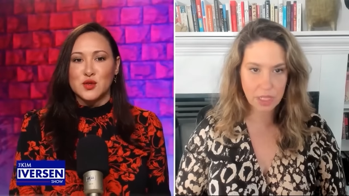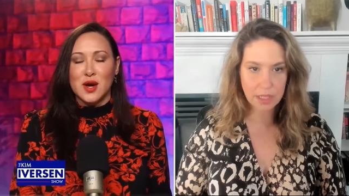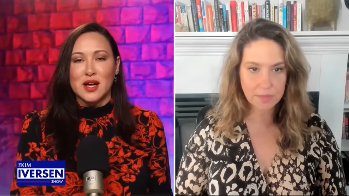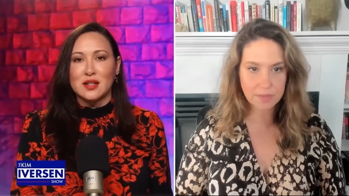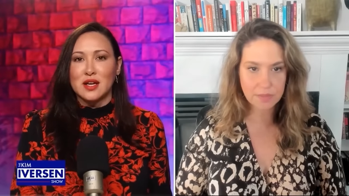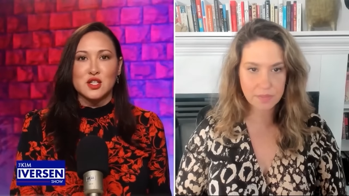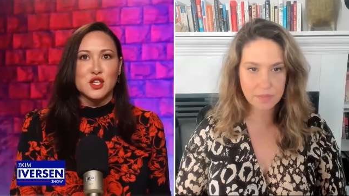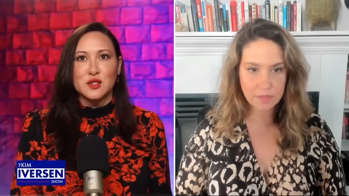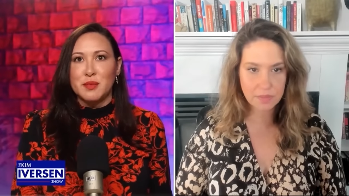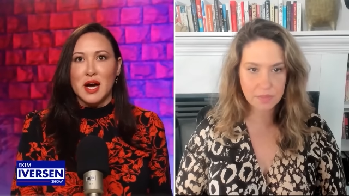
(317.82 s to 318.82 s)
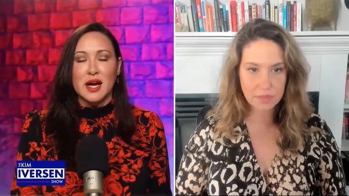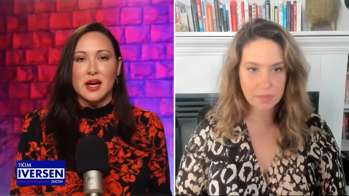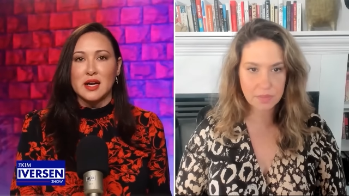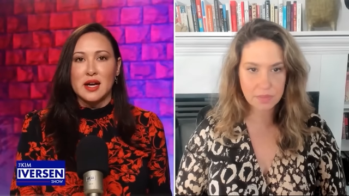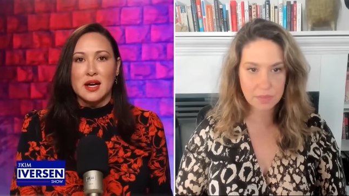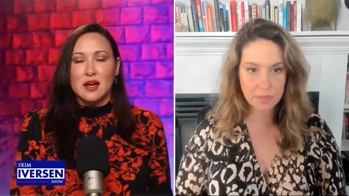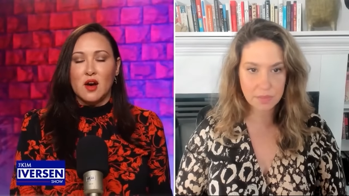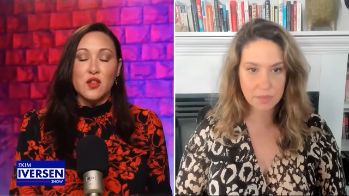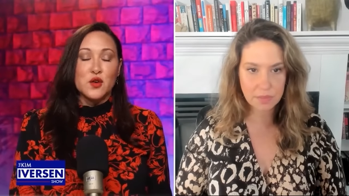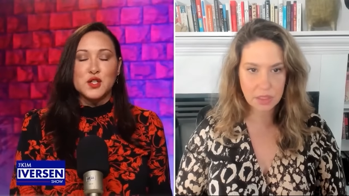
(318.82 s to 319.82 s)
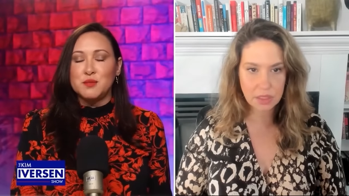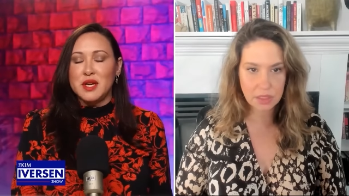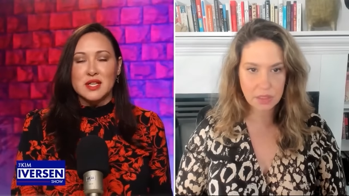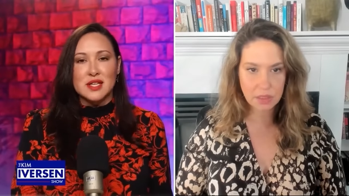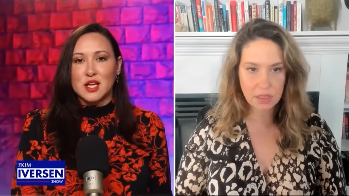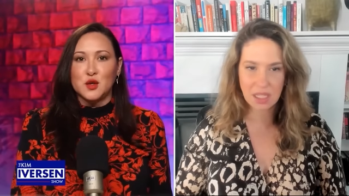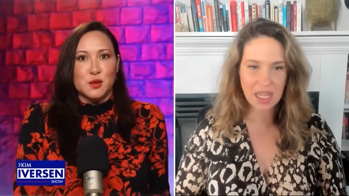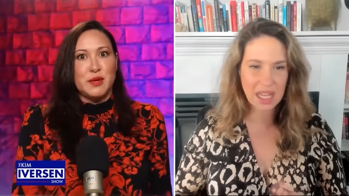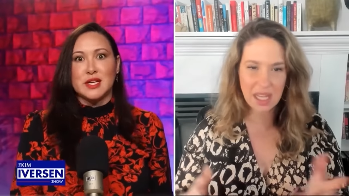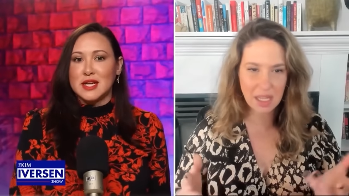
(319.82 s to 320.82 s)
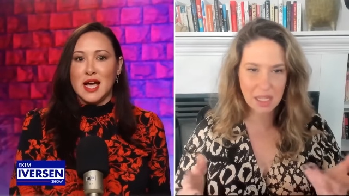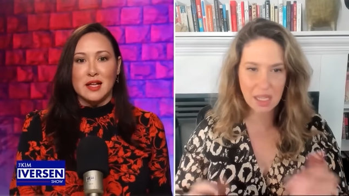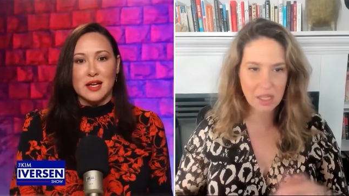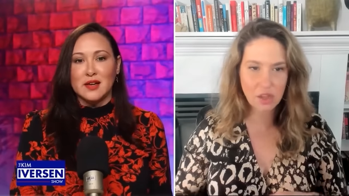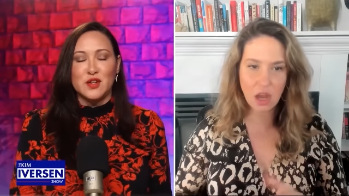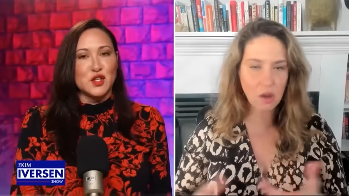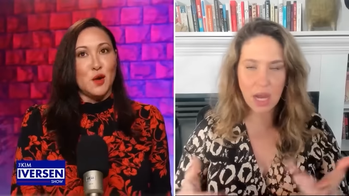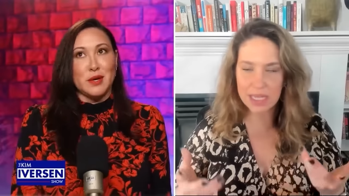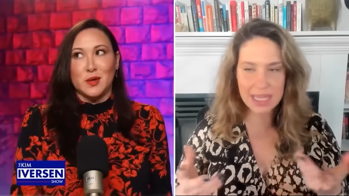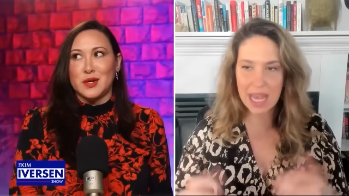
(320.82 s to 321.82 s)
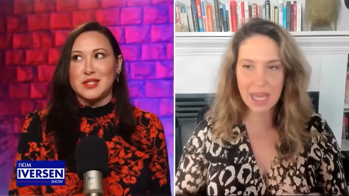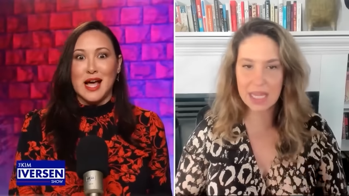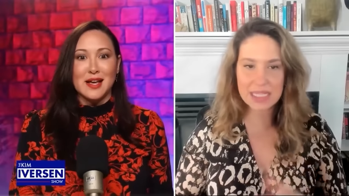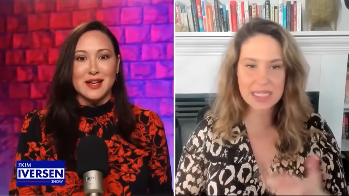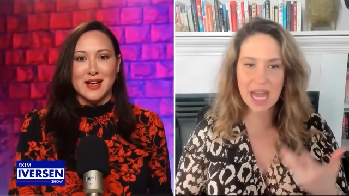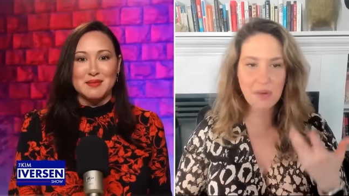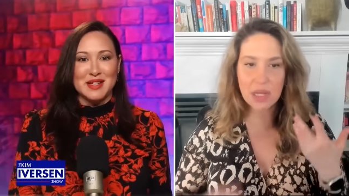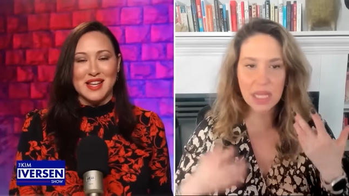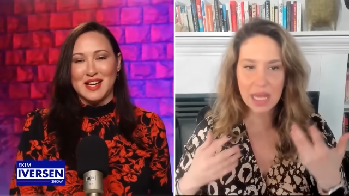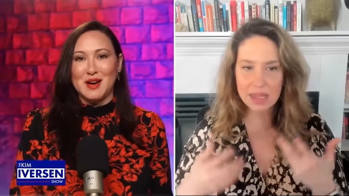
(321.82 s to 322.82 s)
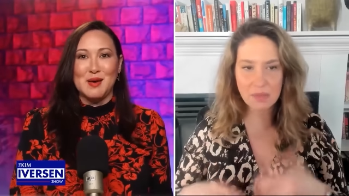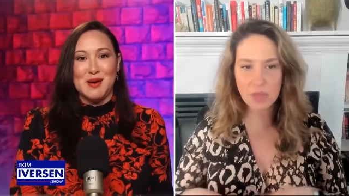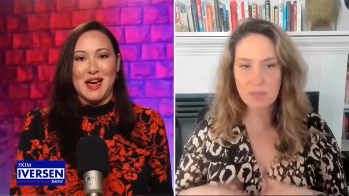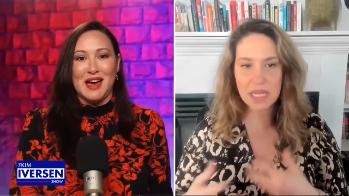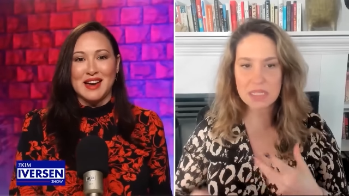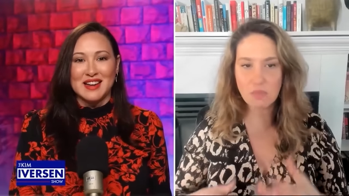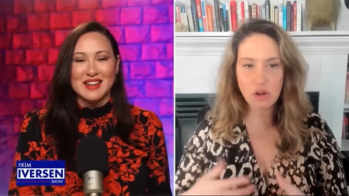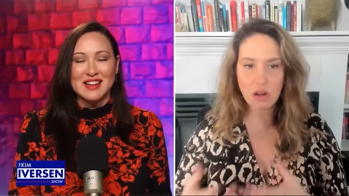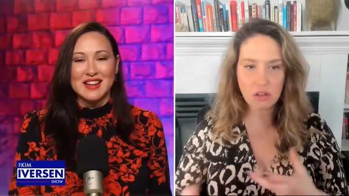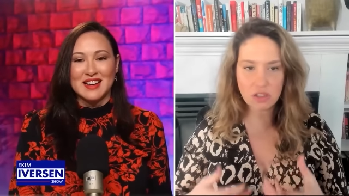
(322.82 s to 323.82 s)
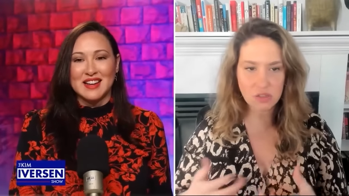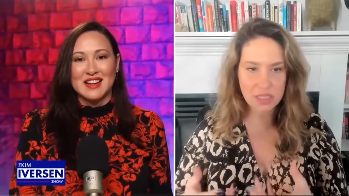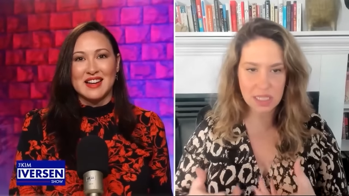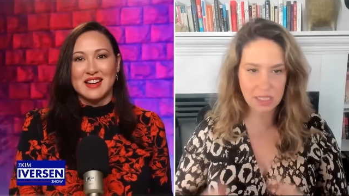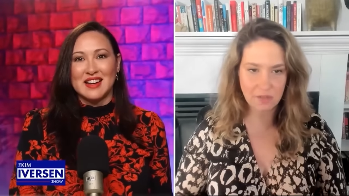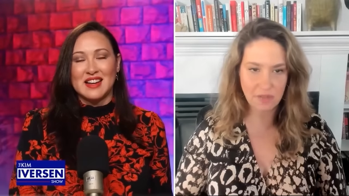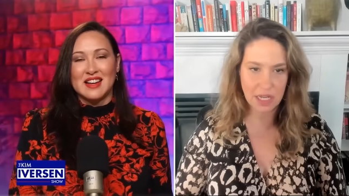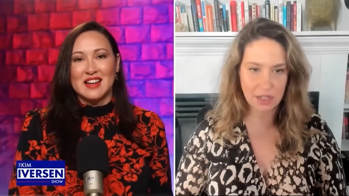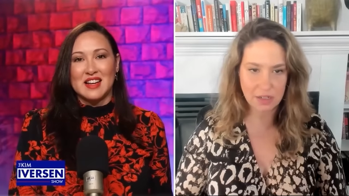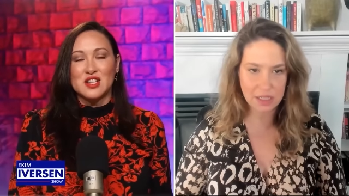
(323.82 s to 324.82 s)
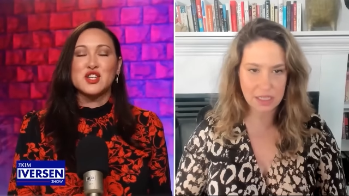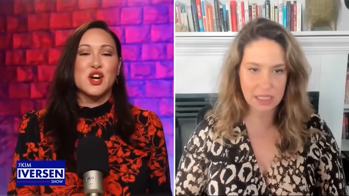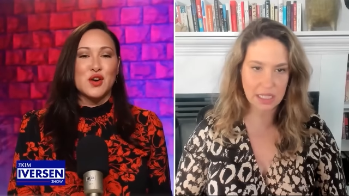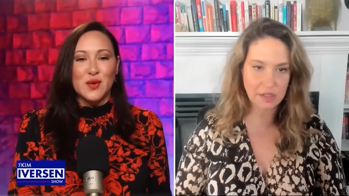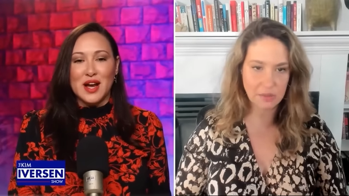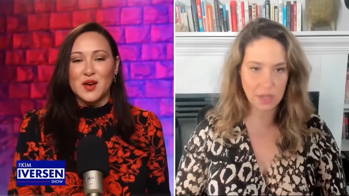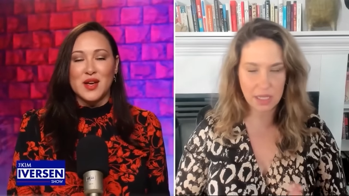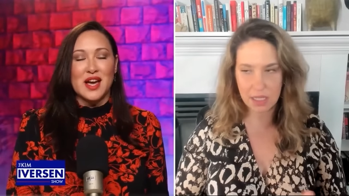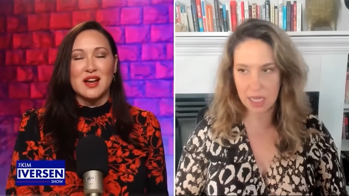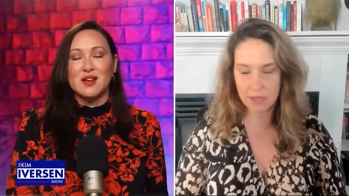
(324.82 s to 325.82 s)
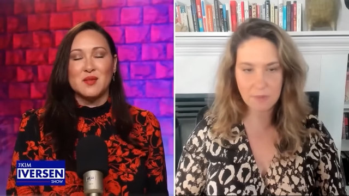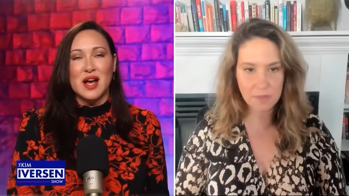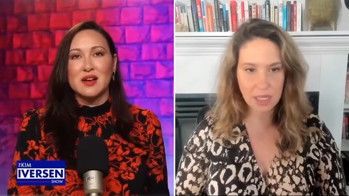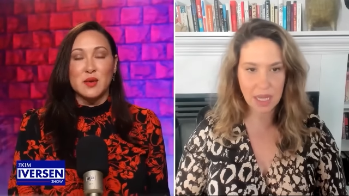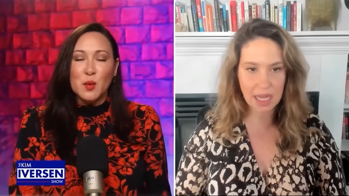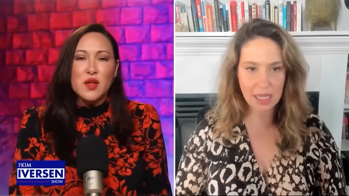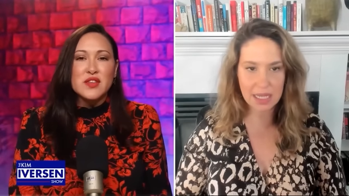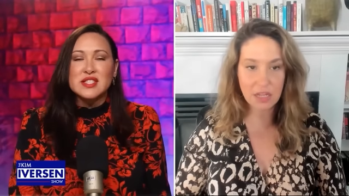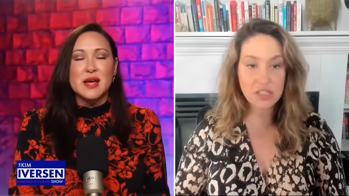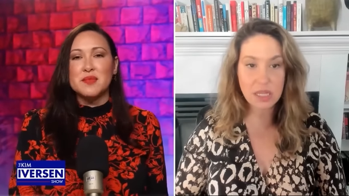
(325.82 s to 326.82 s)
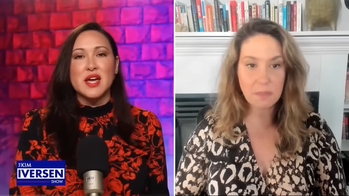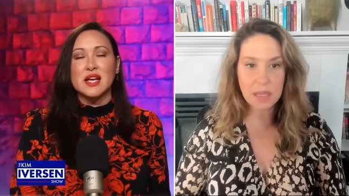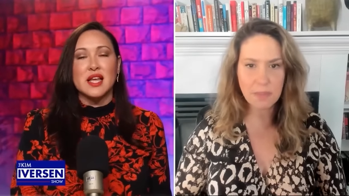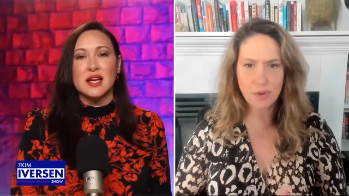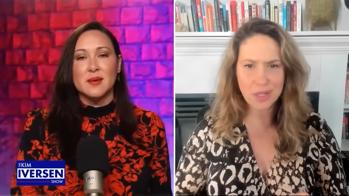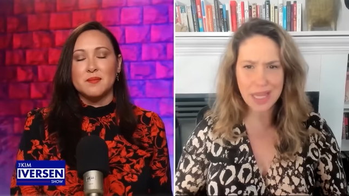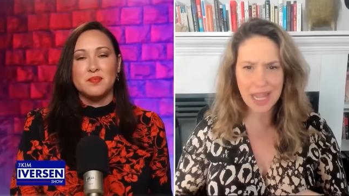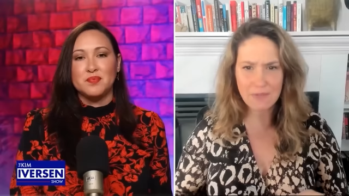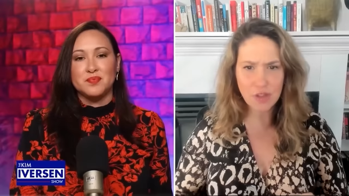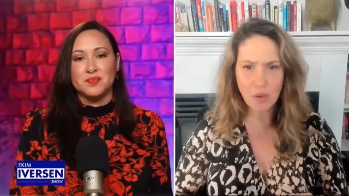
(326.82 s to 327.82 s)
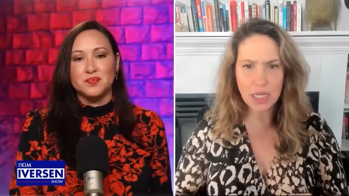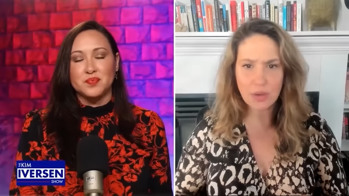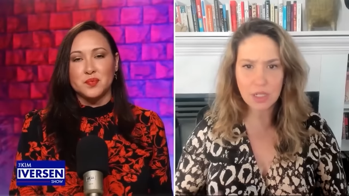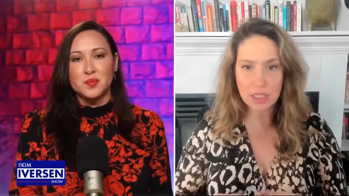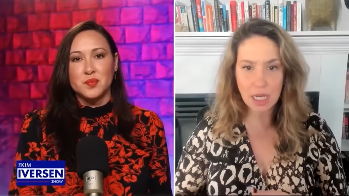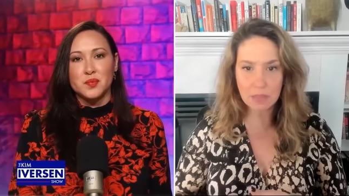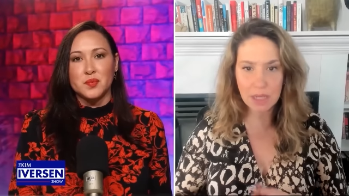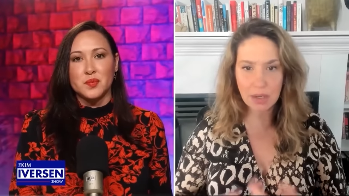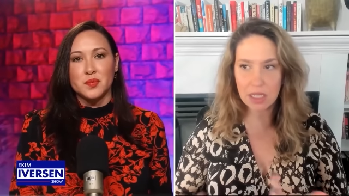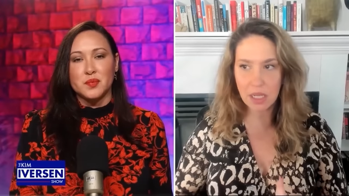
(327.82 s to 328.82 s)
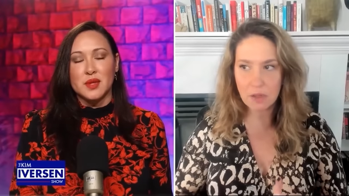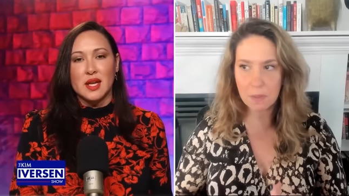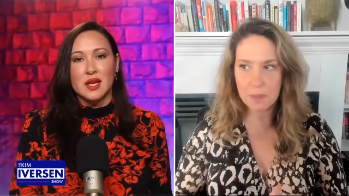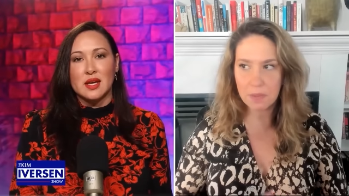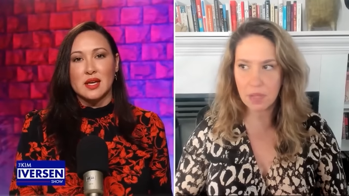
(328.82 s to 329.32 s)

Speaker 1: right, right? like just by although to me it's like you could be italian if no, you told me I, you yeah, were italian i'd really be like eth- oh, okay me, it's
Speaker 2: more cultural signifiers sure like, right okay yeah, right well the and same there's some thing, people like, who are like i have no idea what you're talking about and other people